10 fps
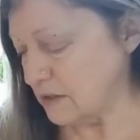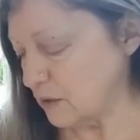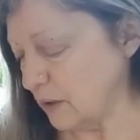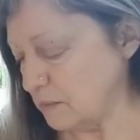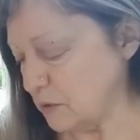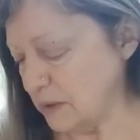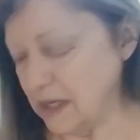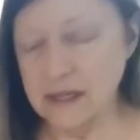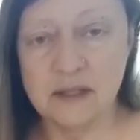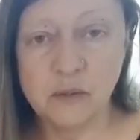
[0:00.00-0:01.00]
So I'm doing it
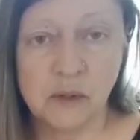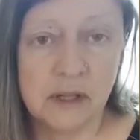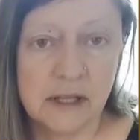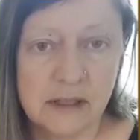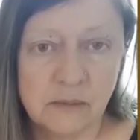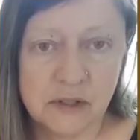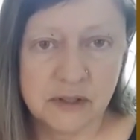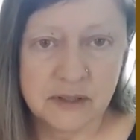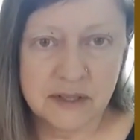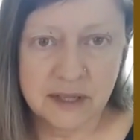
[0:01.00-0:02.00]
as a woolen, which
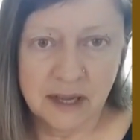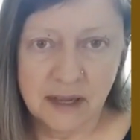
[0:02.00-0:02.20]
is